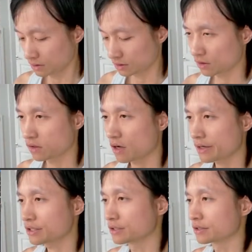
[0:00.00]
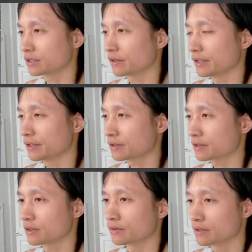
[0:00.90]
Claude agent is still here.
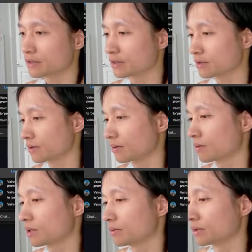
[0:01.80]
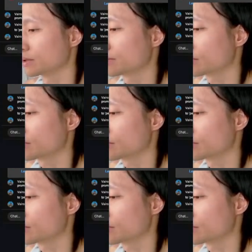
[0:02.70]
So this is what we would